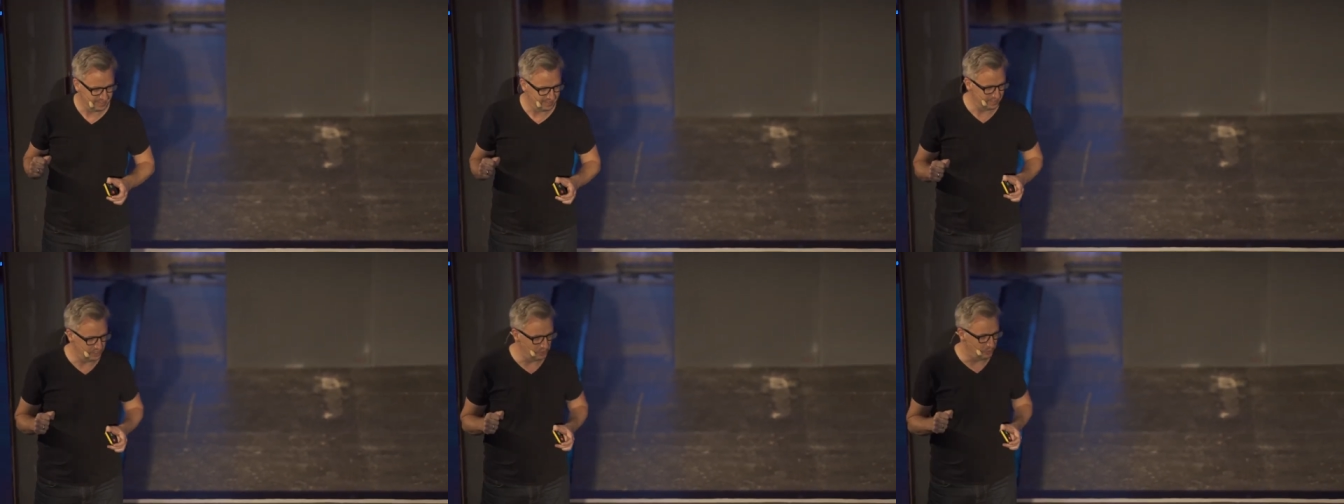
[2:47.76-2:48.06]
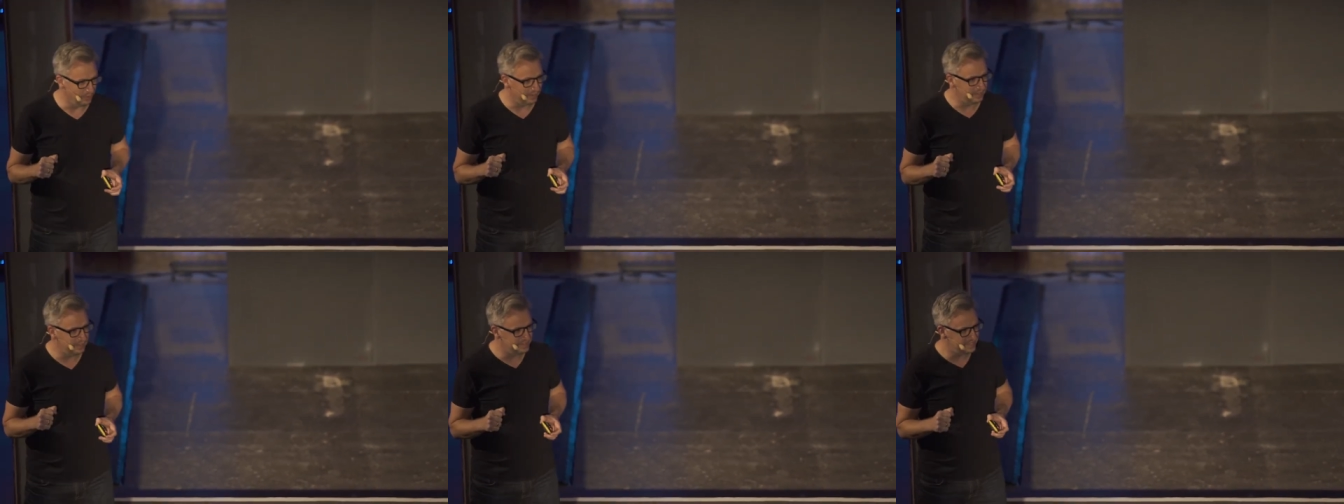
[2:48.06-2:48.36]
and
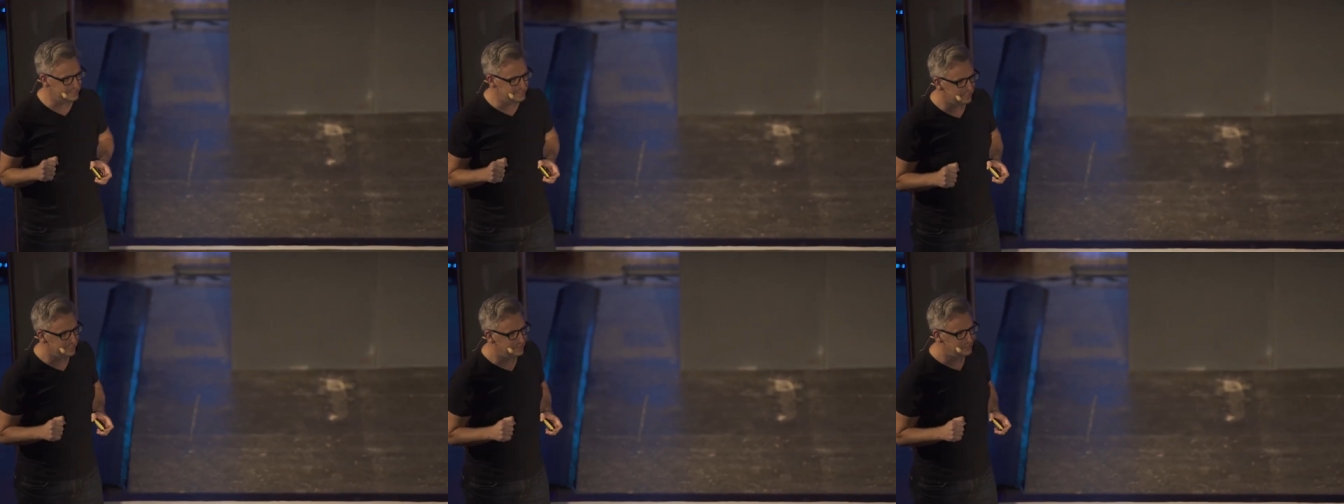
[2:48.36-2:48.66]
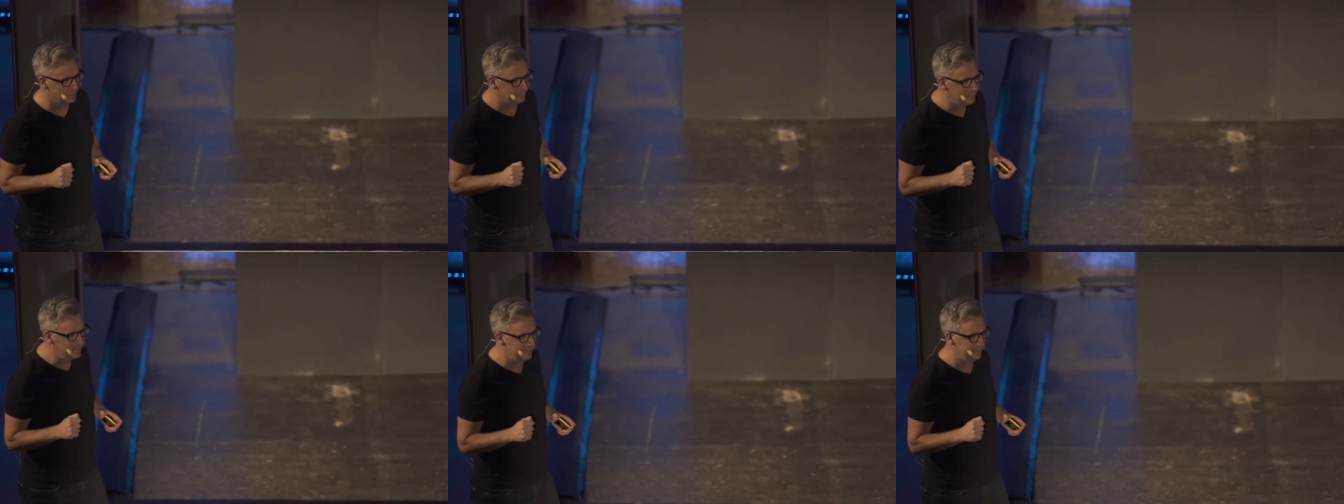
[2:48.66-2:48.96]
you want to
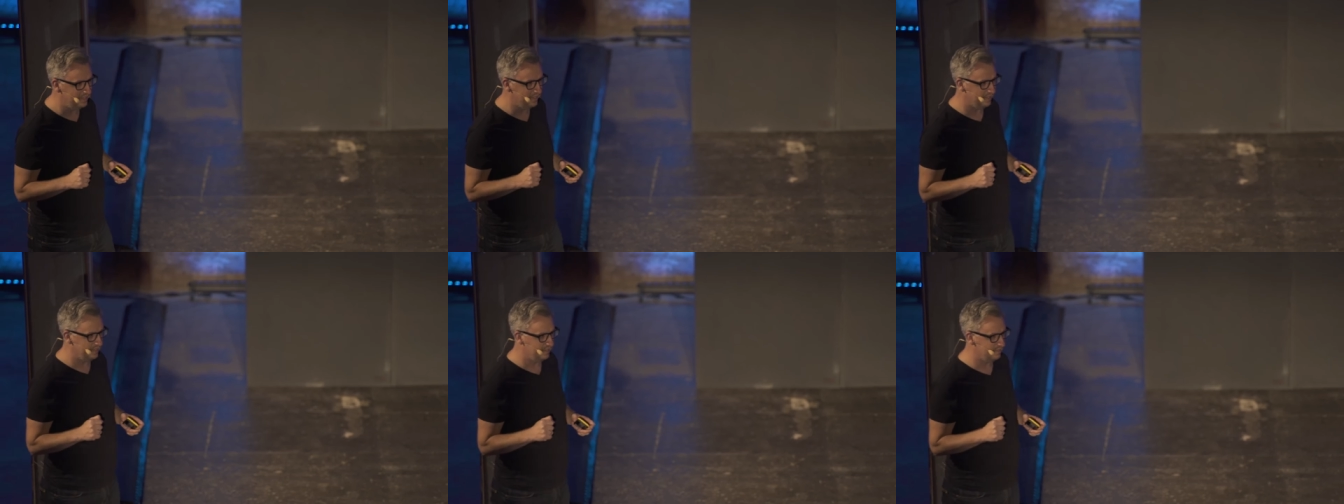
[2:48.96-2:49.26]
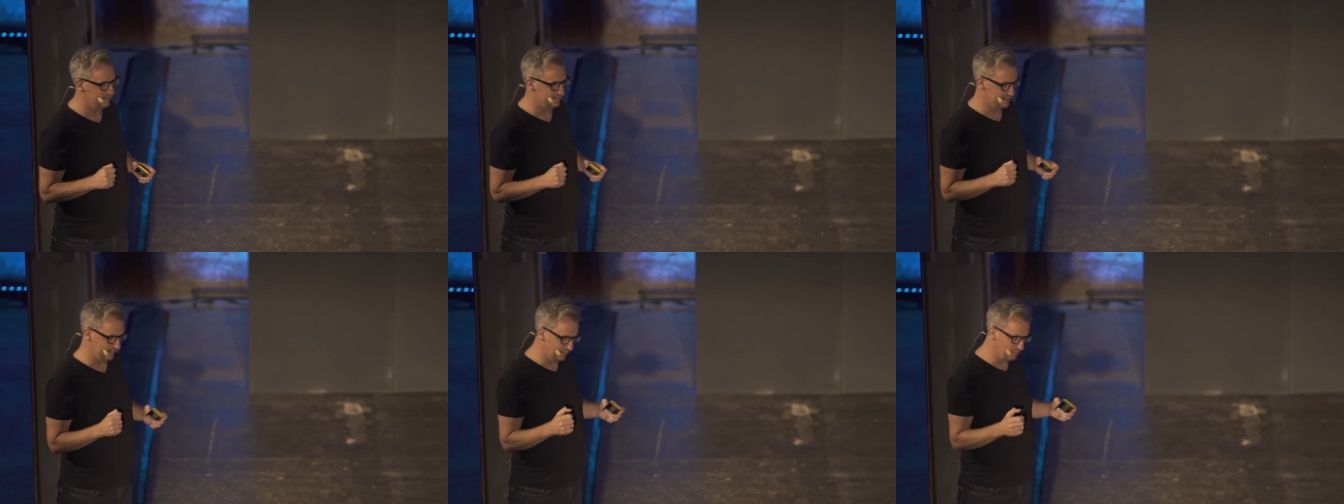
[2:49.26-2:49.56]

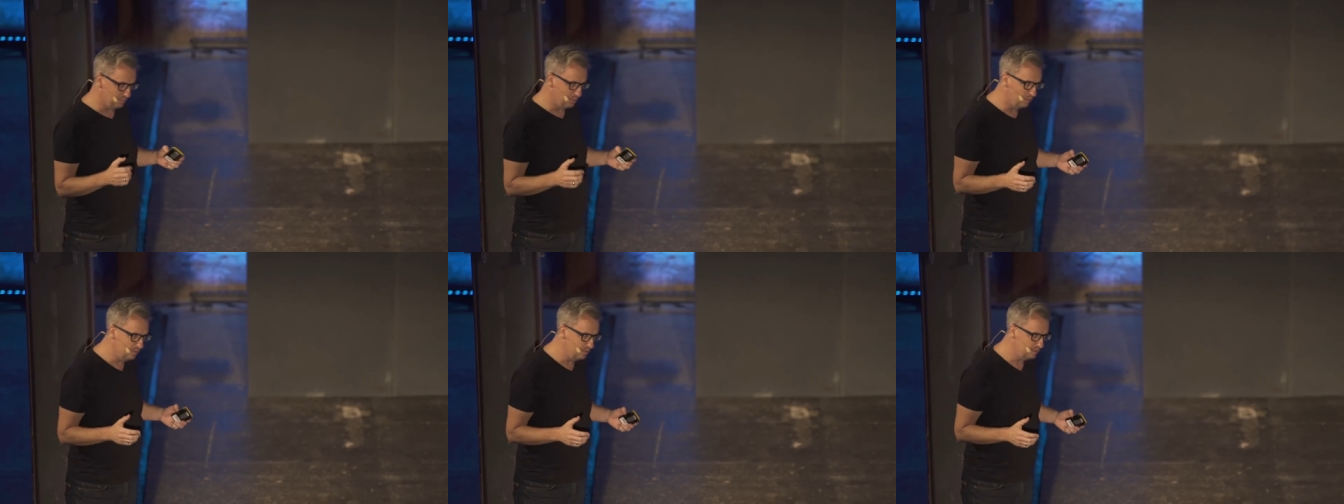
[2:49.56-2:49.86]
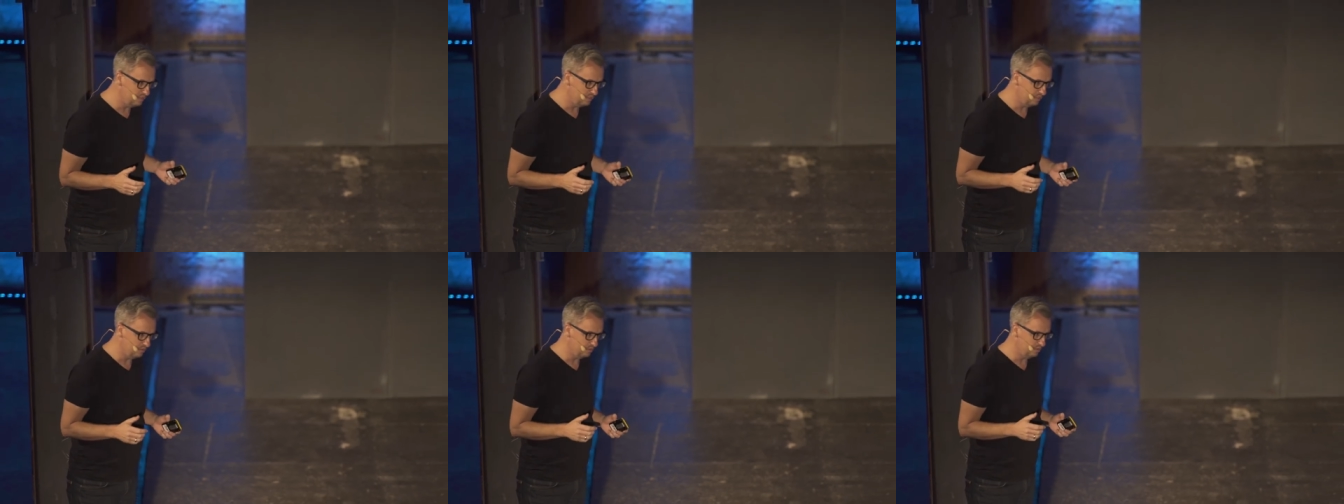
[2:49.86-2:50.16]
disintermediate, is that
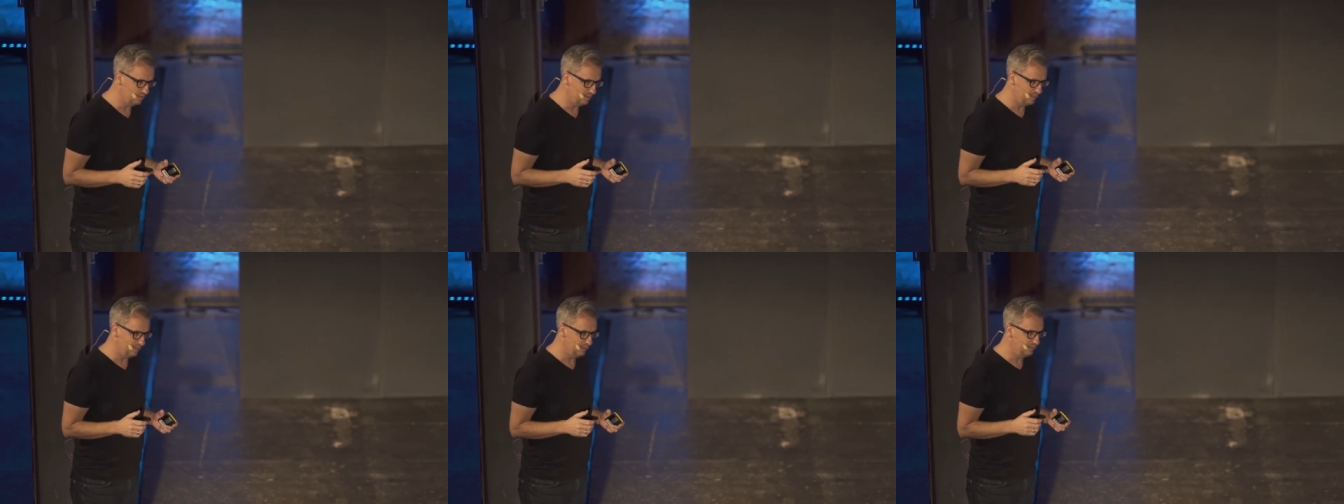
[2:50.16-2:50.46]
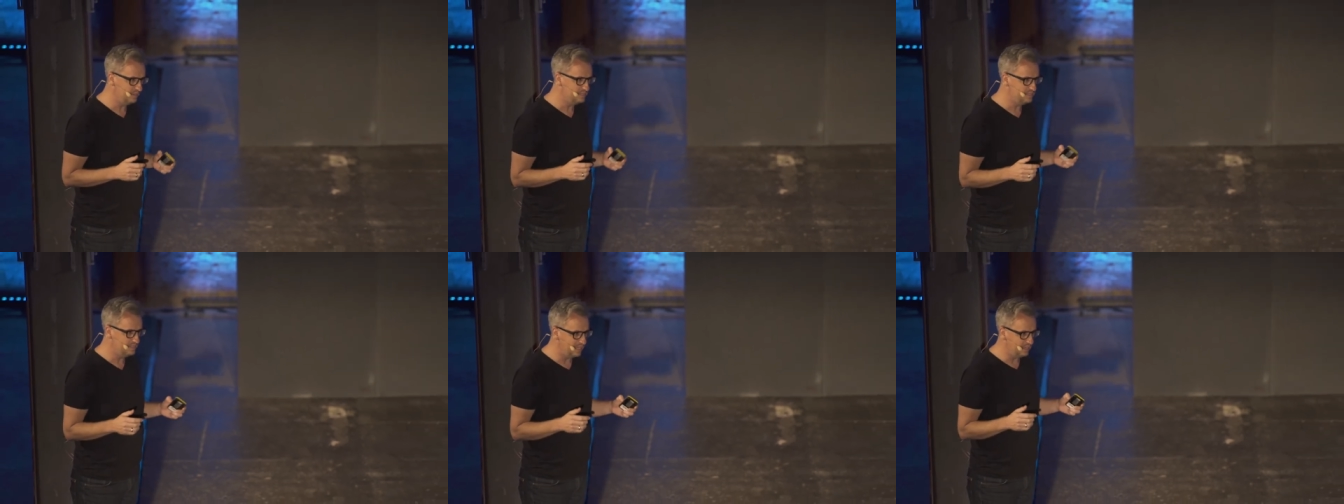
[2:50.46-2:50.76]
important to you?
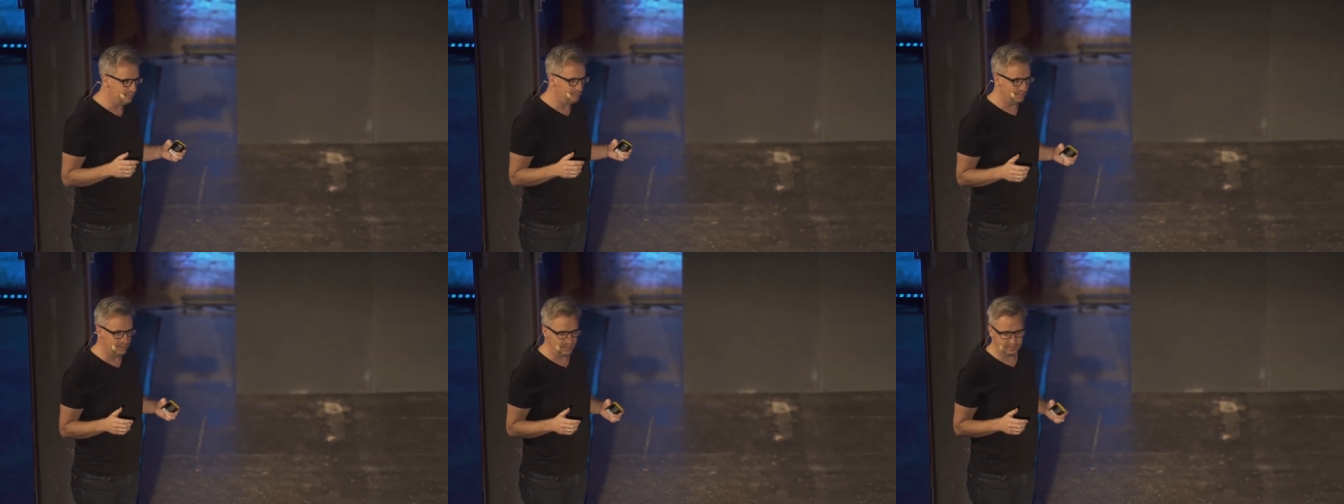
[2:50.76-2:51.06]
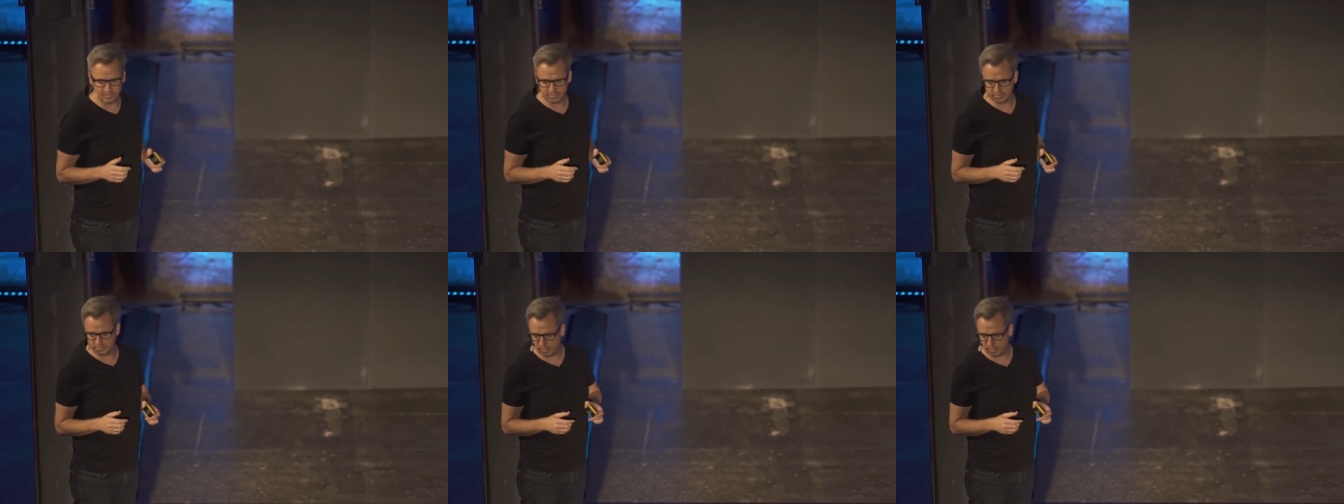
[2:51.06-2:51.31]
How does that make the